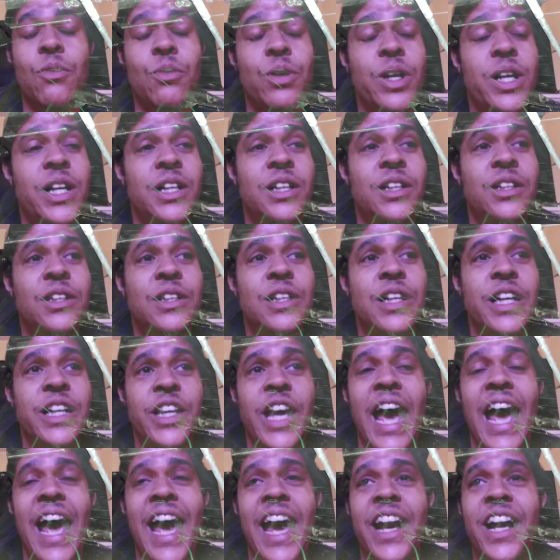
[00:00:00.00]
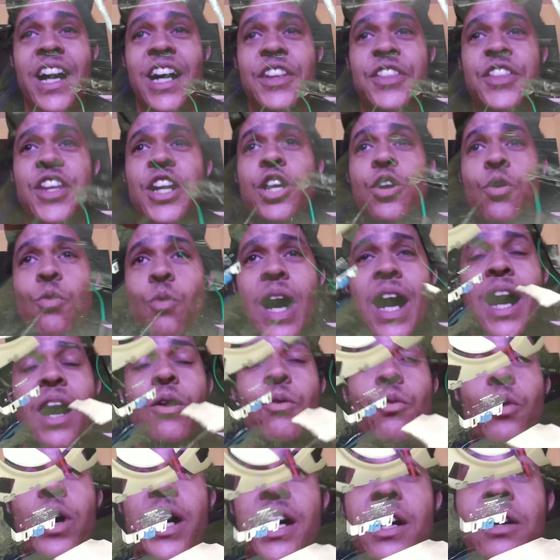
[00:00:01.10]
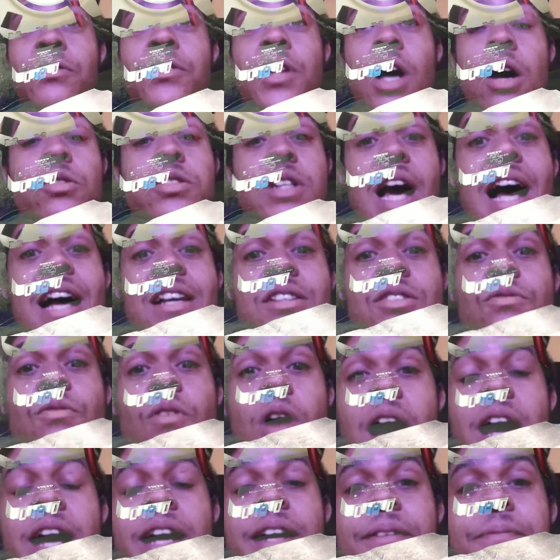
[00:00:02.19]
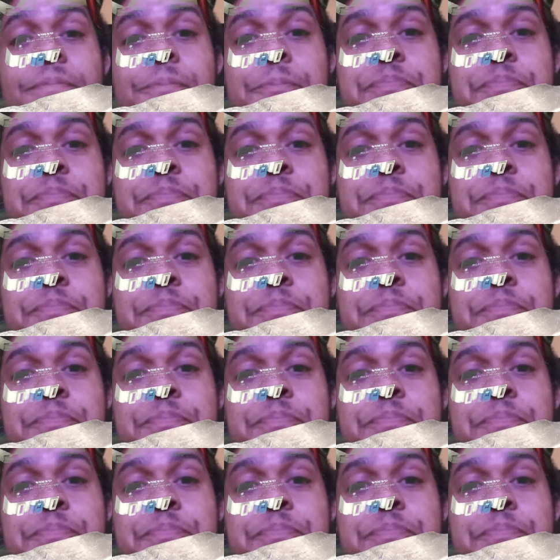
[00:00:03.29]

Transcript: Well, and you had a thicker wire. Well, those guys are right.